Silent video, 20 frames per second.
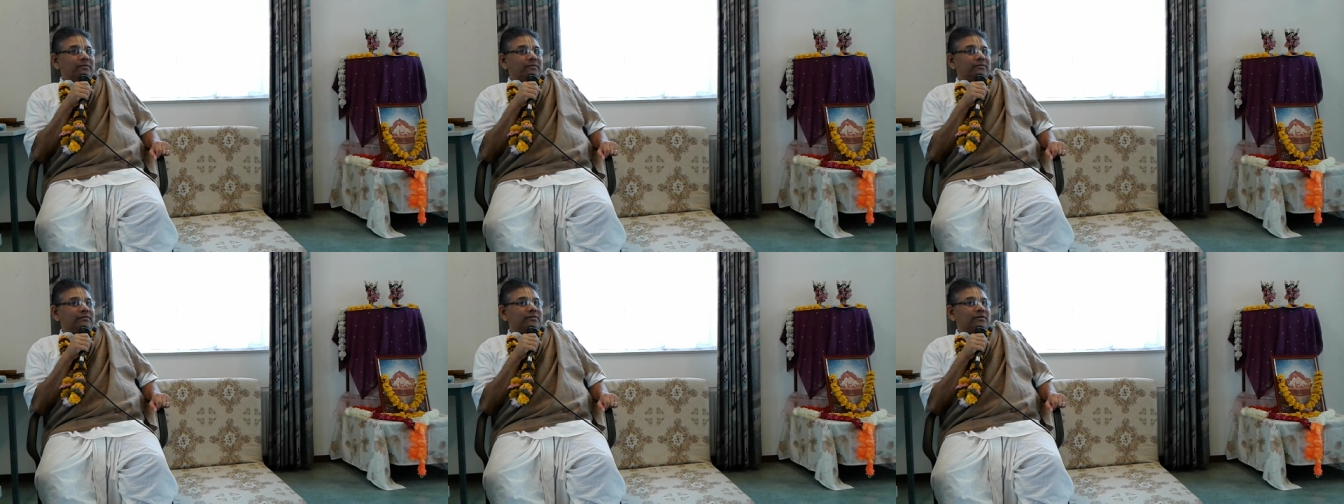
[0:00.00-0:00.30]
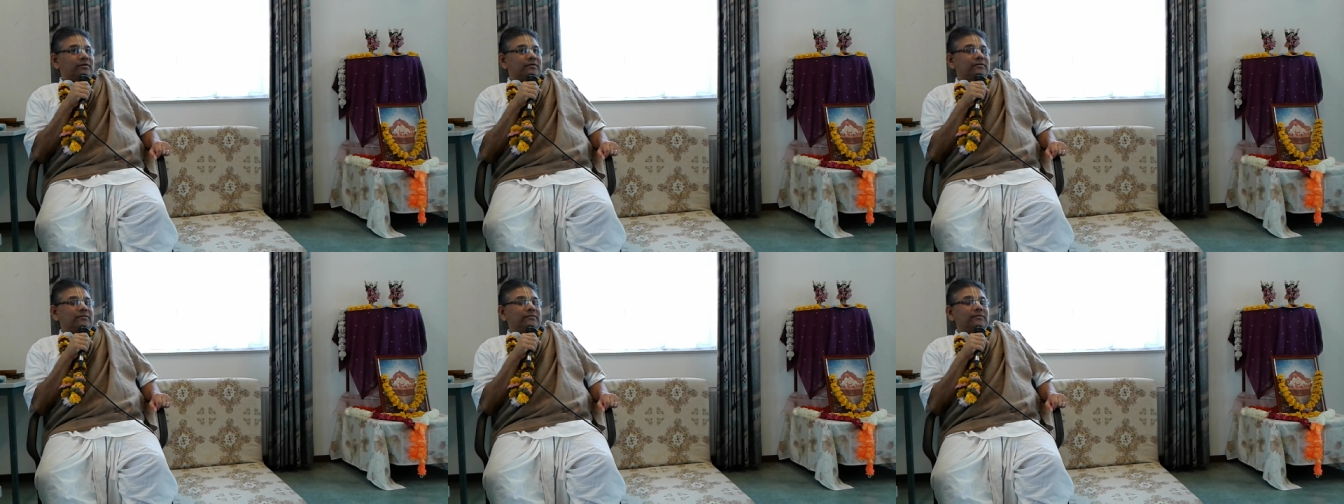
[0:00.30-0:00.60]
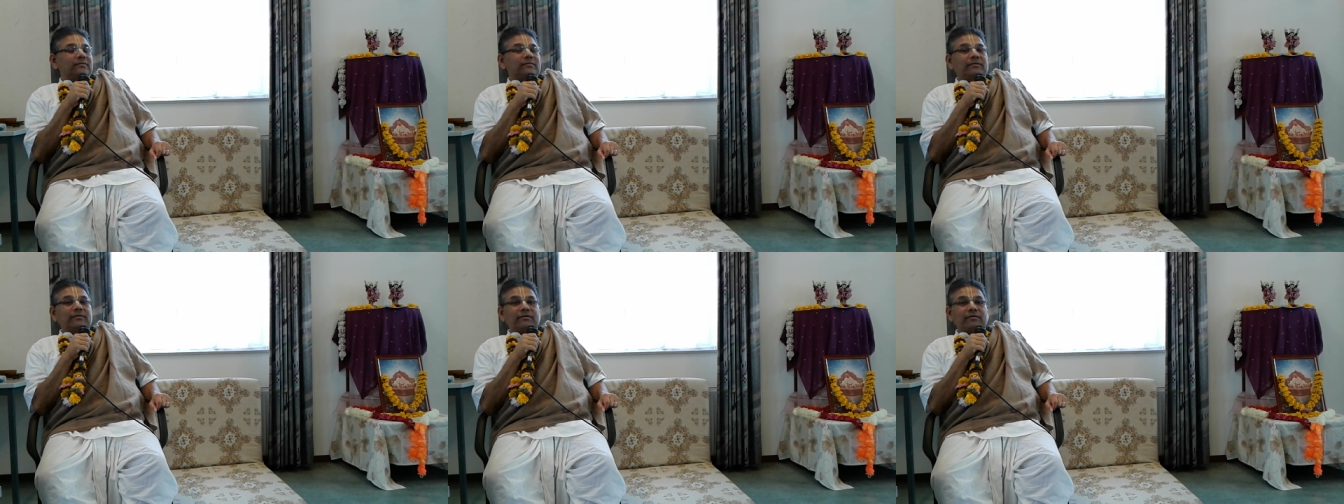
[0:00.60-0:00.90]

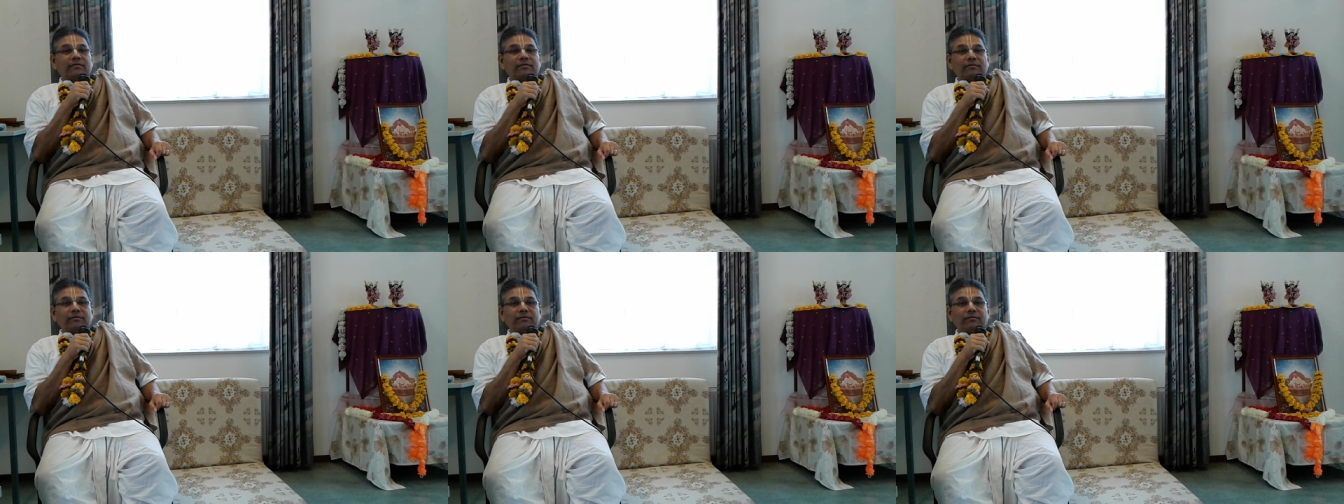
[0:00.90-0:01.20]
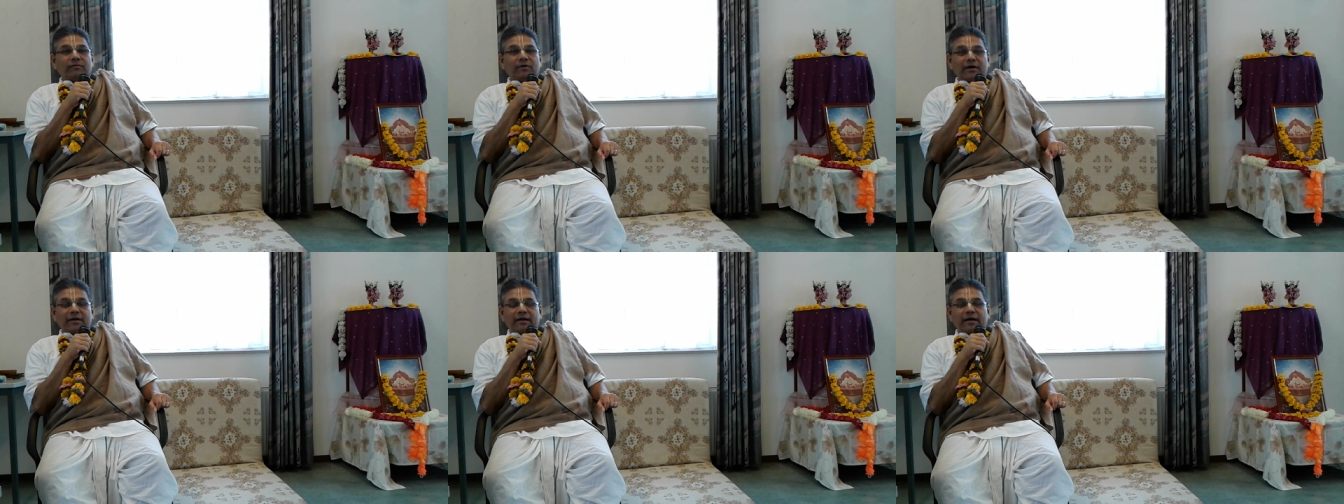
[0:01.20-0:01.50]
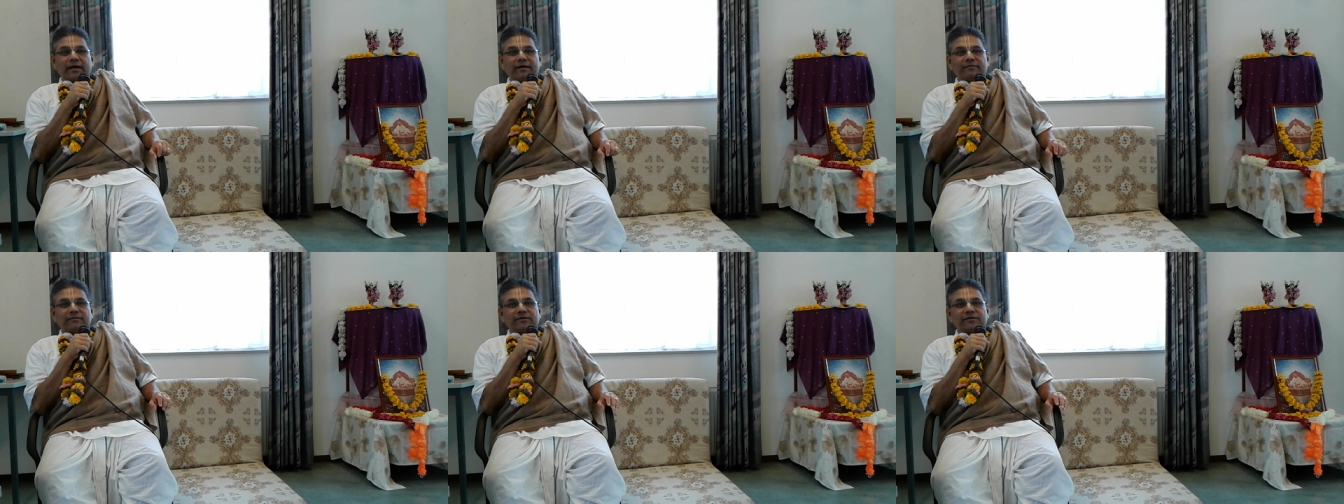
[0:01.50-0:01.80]
So, what
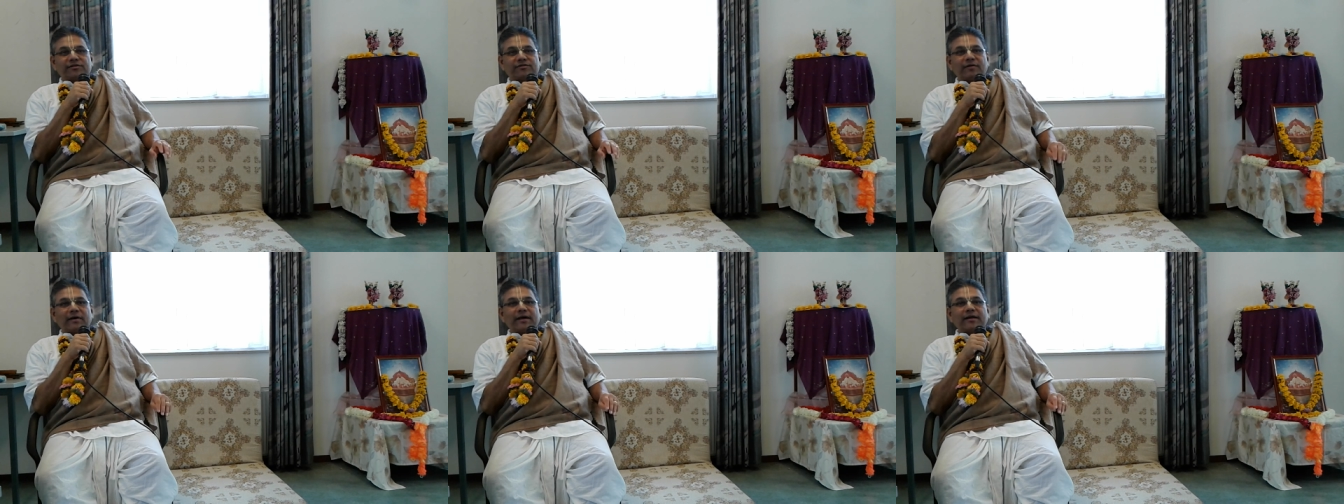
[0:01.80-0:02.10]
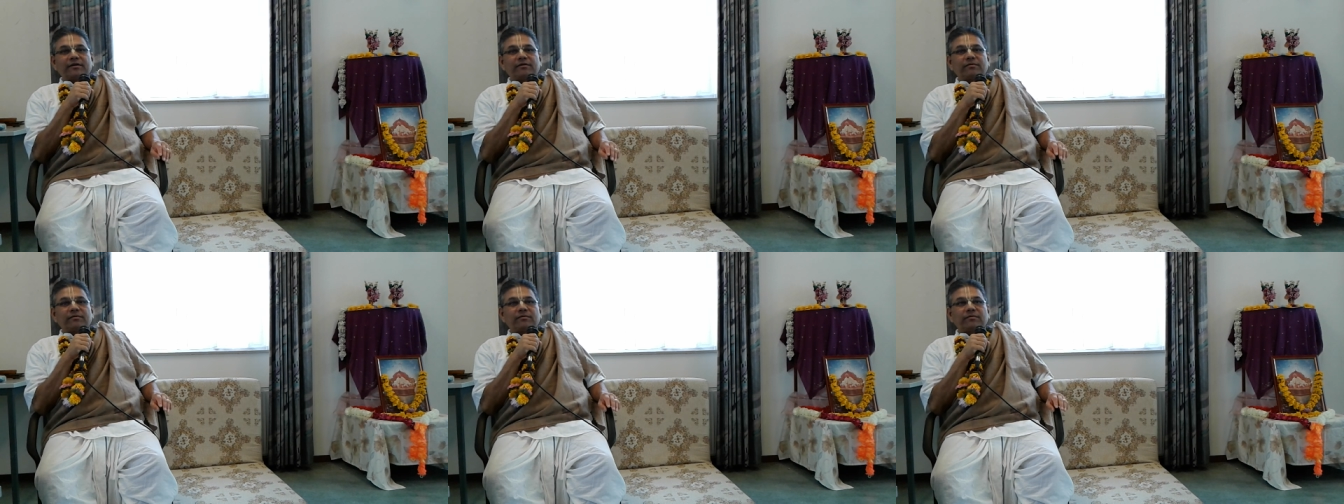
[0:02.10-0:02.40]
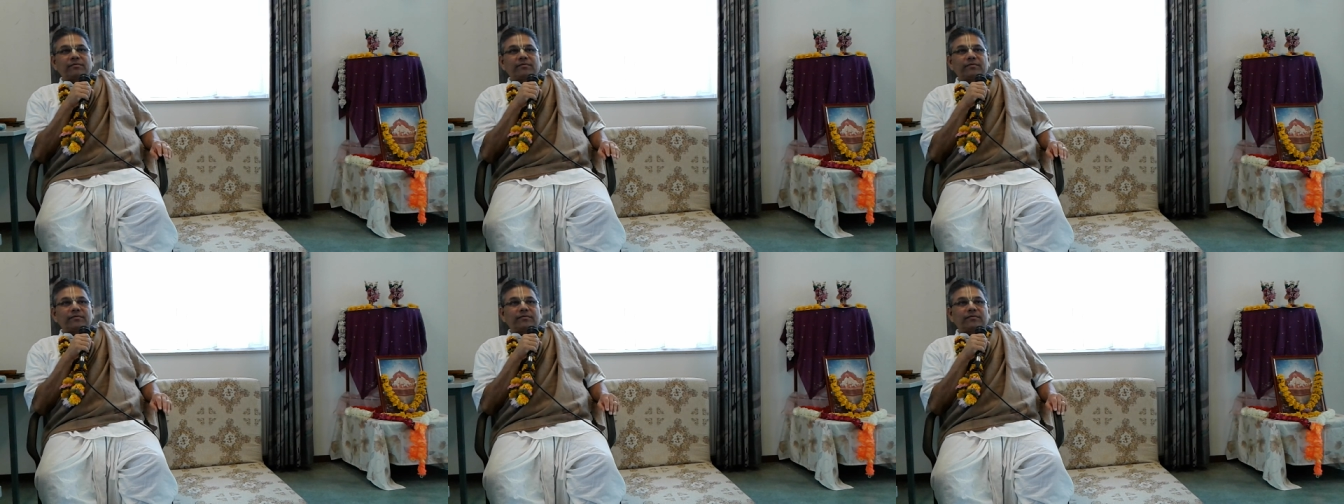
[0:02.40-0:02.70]
I was trying
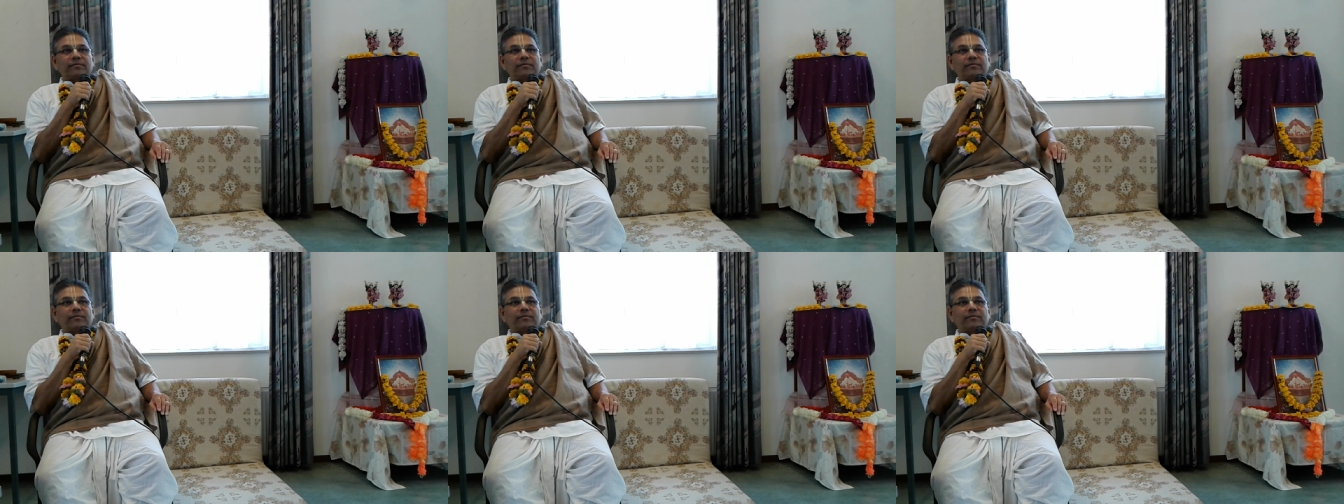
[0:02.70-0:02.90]
to